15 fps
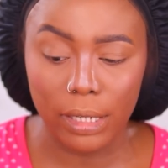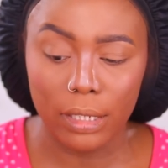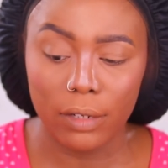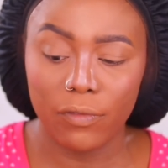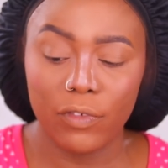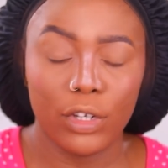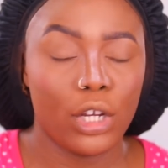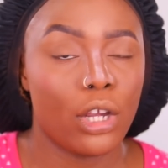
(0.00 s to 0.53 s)
another
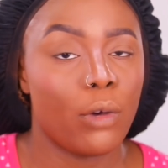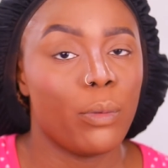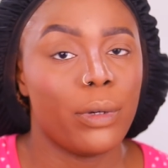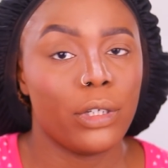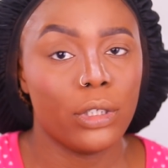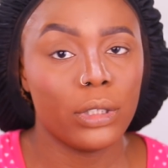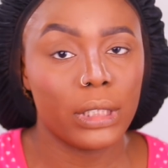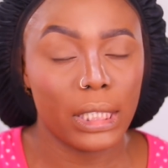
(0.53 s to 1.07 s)
video
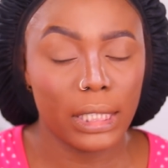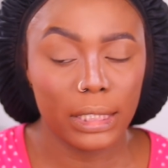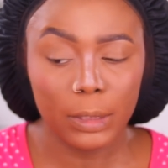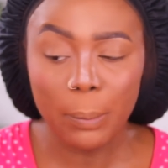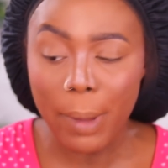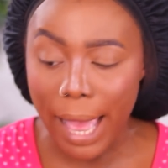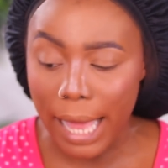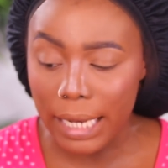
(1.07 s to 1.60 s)
using
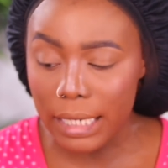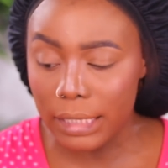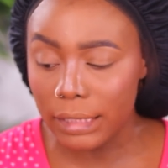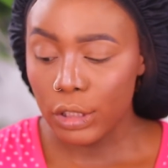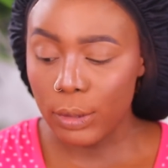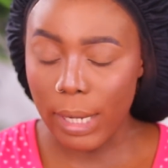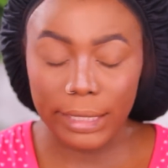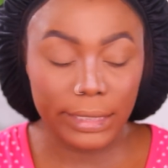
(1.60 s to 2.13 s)
this
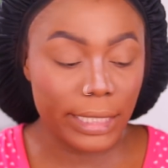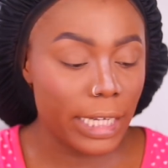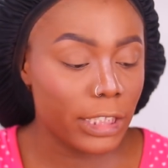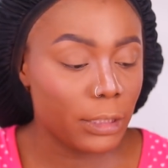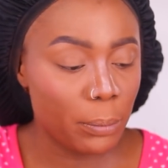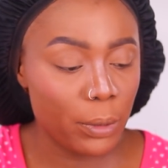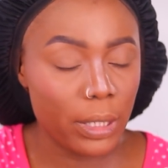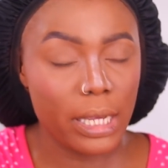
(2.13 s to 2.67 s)
palette. So I decided
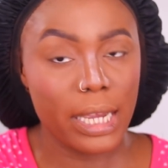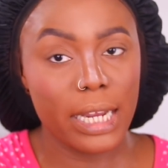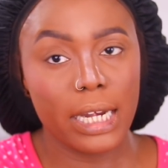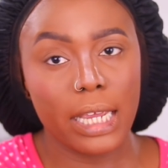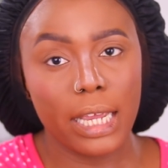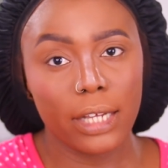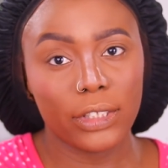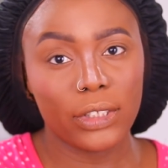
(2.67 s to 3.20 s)
to put it in
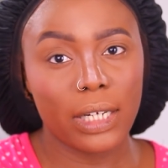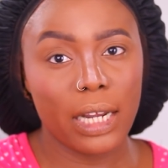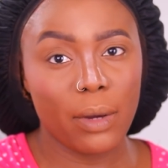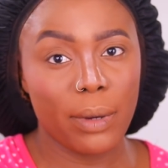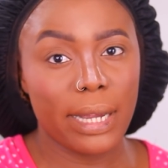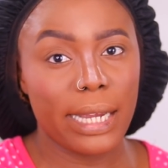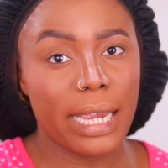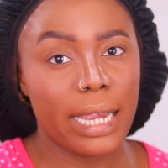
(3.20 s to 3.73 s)
here so that
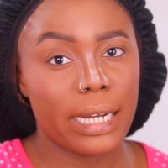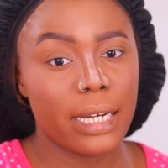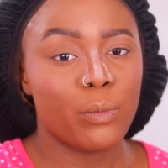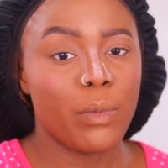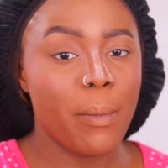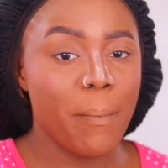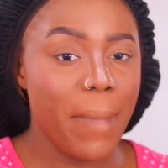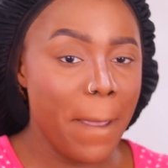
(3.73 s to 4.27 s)
way I can
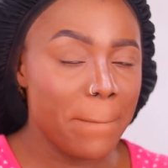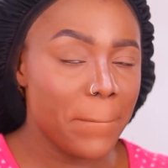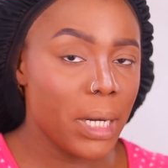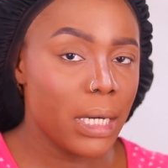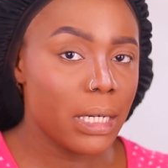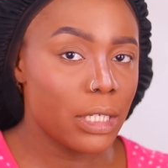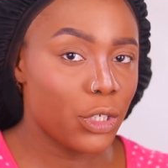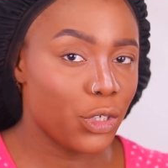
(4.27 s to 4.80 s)

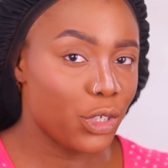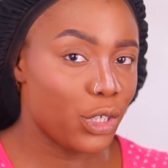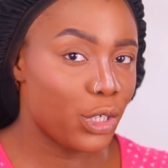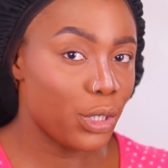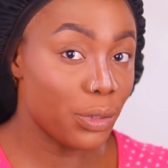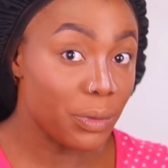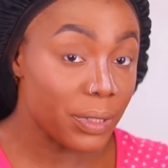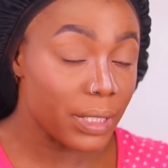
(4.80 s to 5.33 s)
remember to
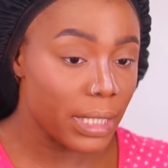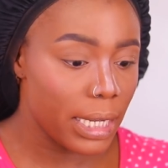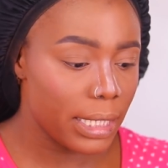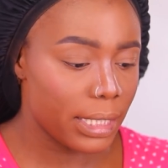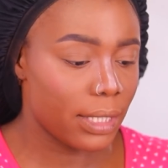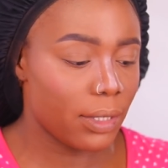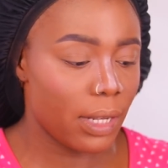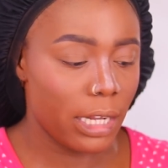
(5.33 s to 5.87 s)
use
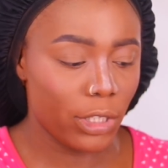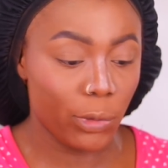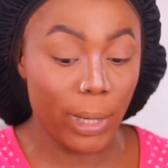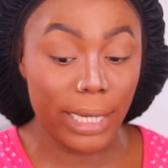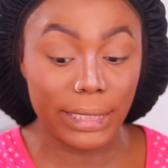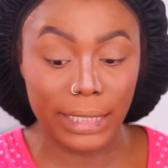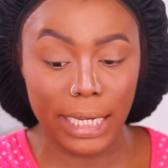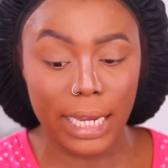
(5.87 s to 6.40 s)
it. So that's
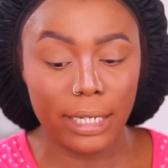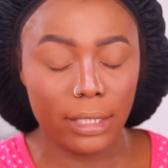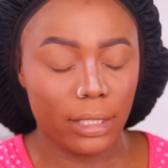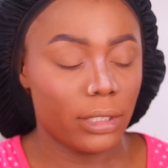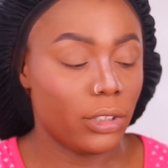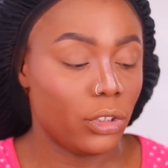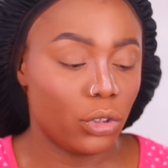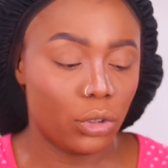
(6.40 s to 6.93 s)
why it's in
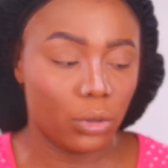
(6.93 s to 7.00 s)
this